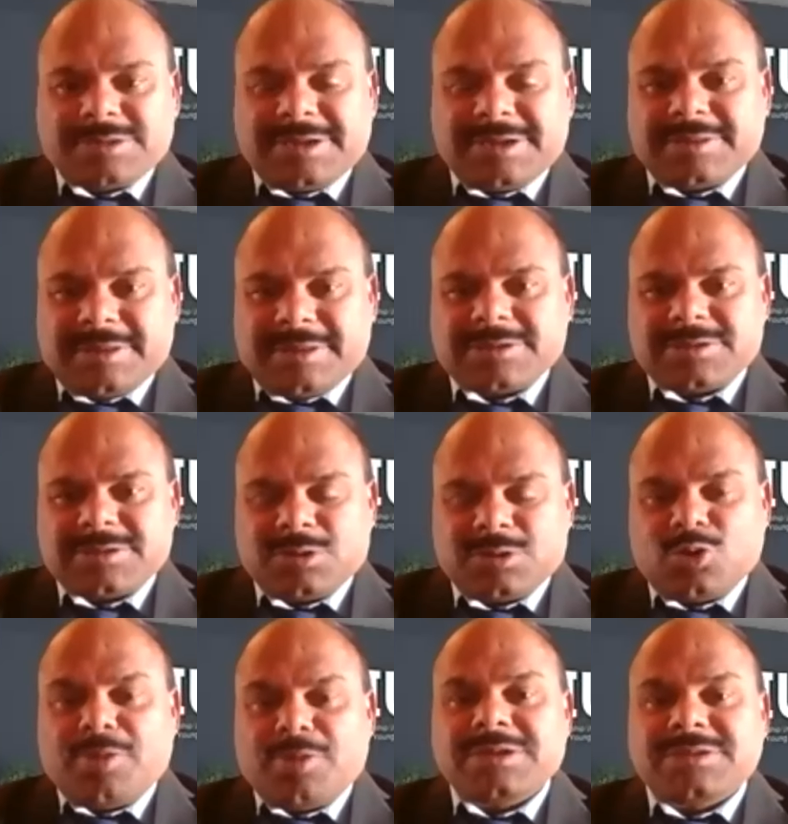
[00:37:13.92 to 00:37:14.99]
that no
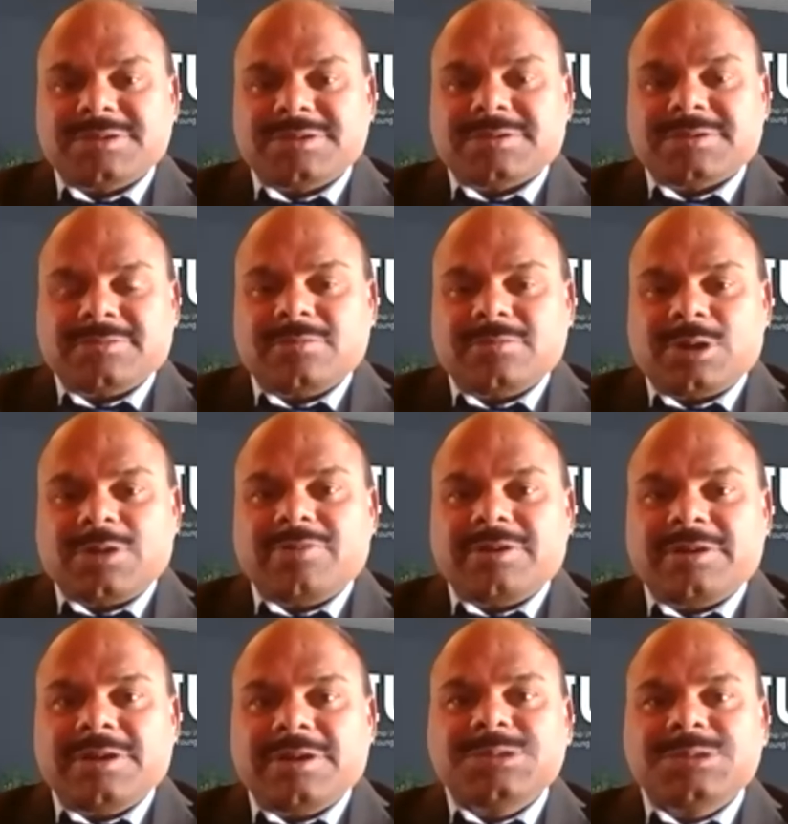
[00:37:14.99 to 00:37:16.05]
matter whatever
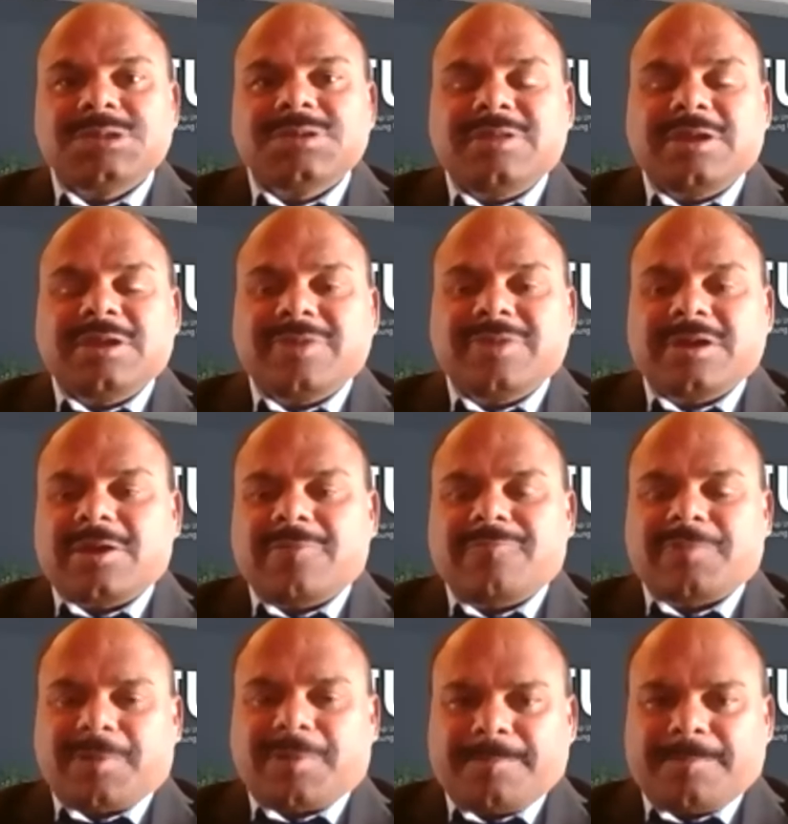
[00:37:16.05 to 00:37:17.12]
religion that we come
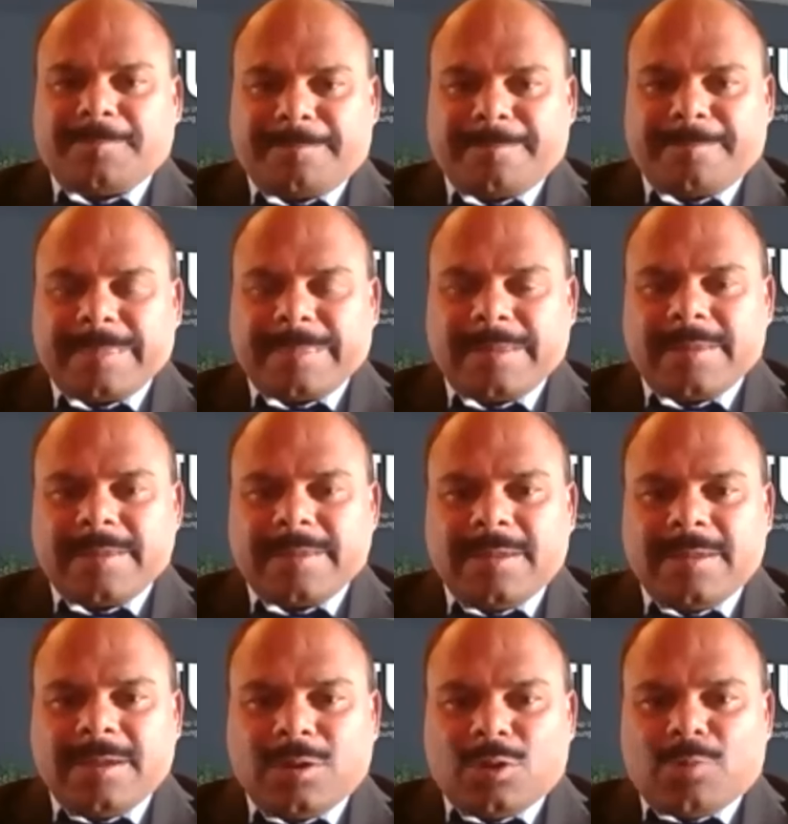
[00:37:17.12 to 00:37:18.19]
from,
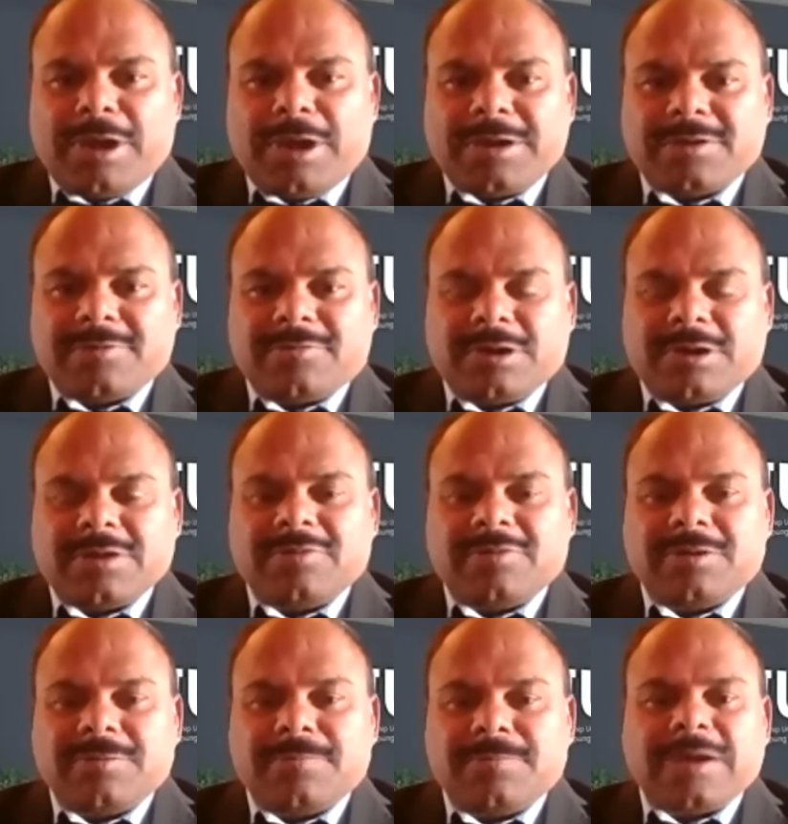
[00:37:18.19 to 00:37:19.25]
no matter whatever
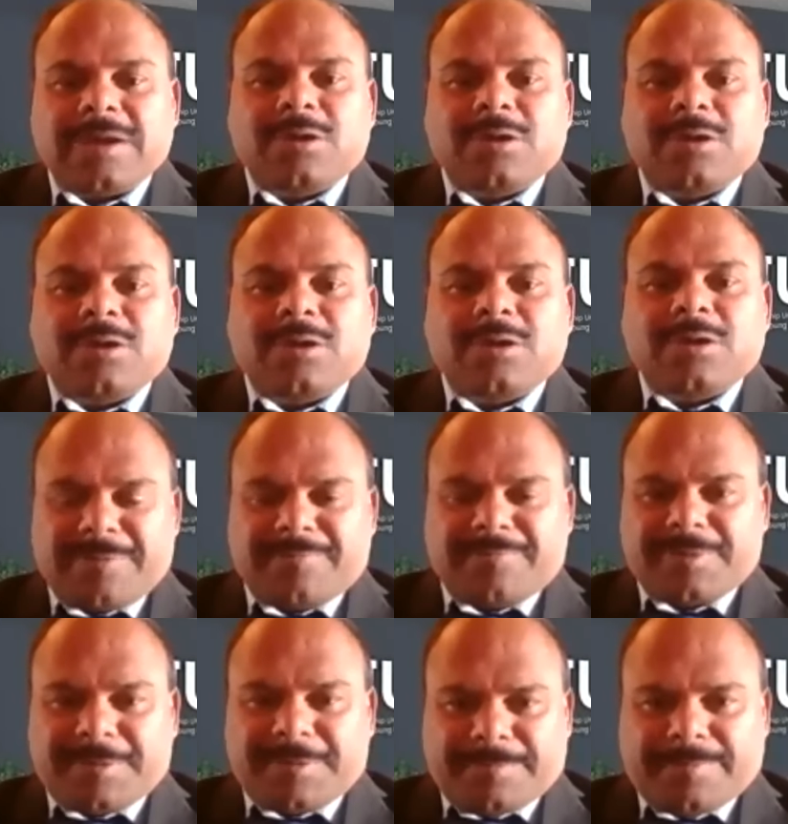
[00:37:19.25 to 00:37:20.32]
background that we come
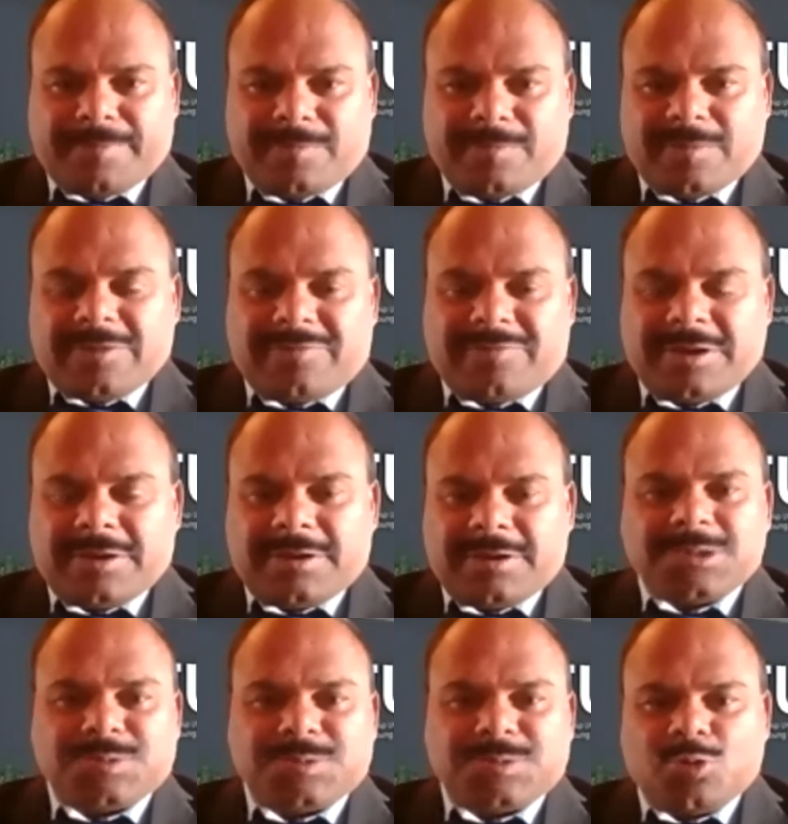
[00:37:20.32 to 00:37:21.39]
from, whether we are
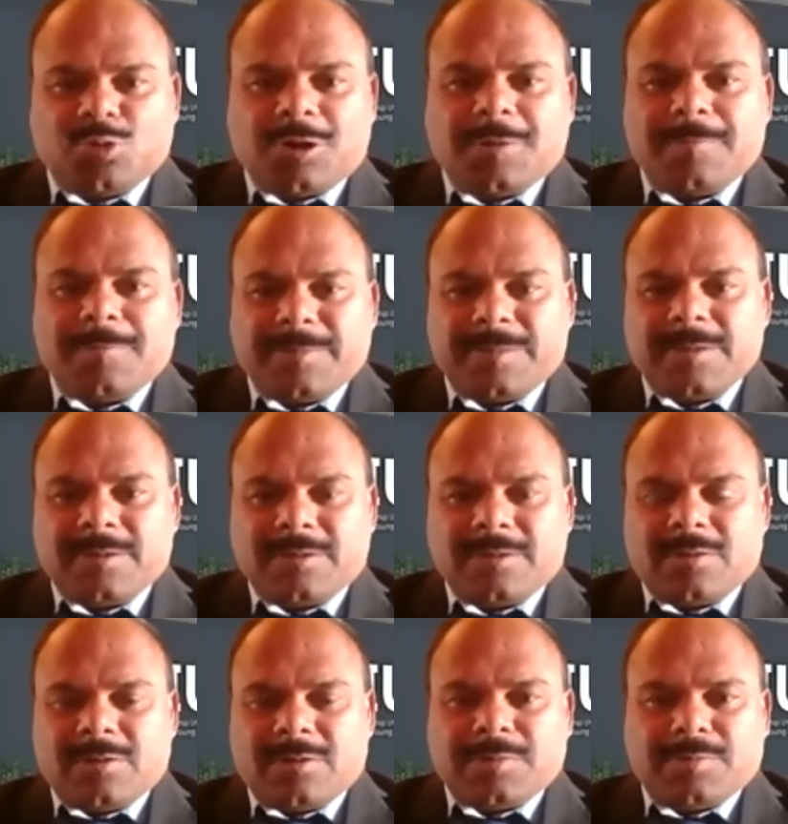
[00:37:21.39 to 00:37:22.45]
rich, poor,
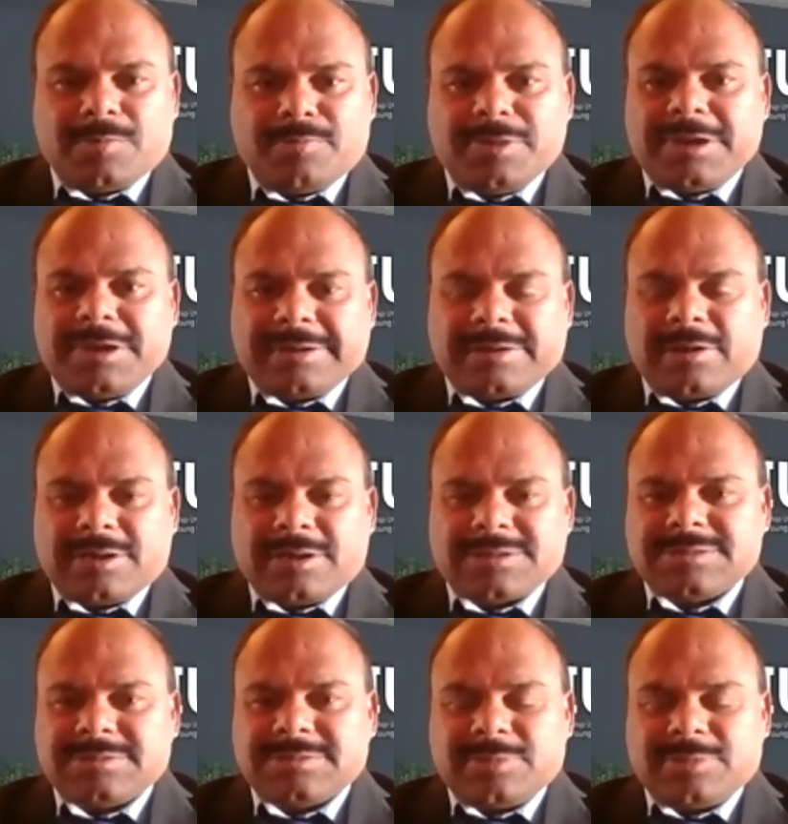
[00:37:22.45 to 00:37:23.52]
or middle
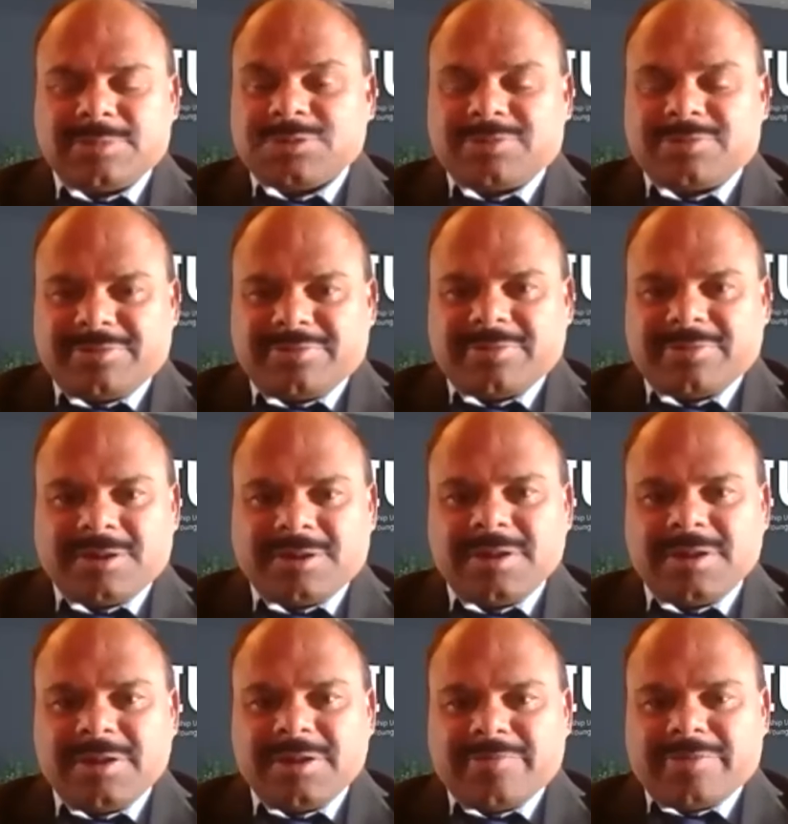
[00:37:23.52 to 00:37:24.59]
class, whichever
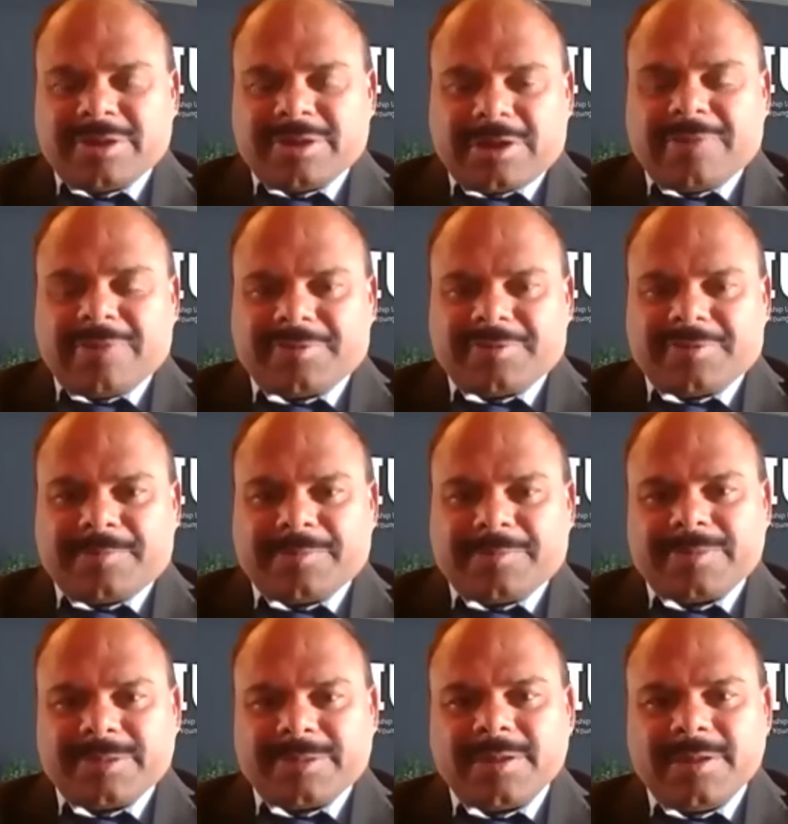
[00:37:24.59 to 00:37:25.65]
we come from,
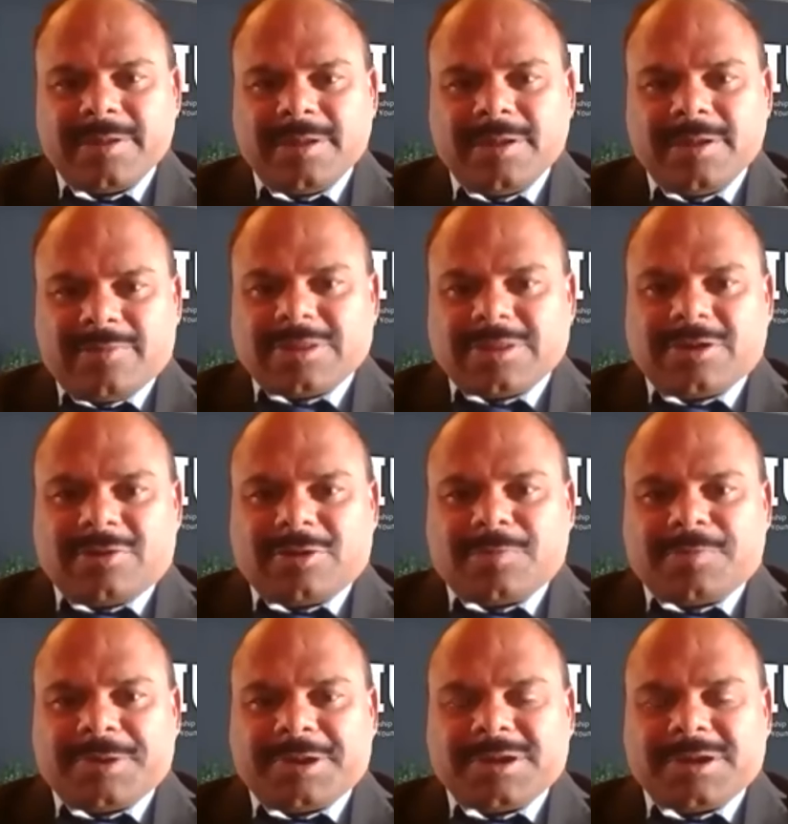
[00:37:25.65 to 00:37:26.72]
whether
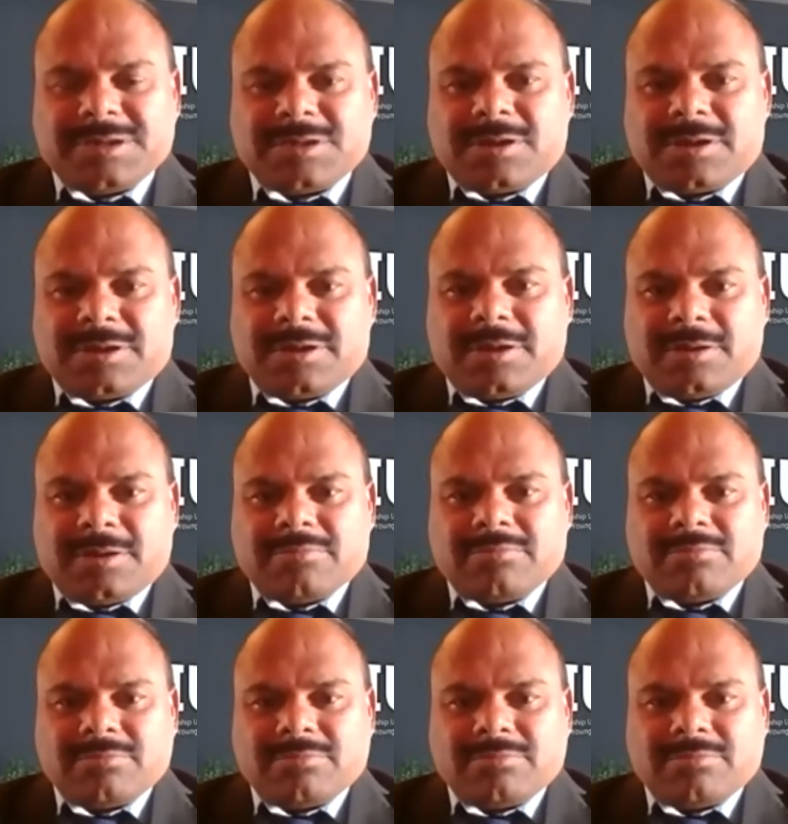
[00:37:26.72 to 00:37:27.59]
our parents are uh,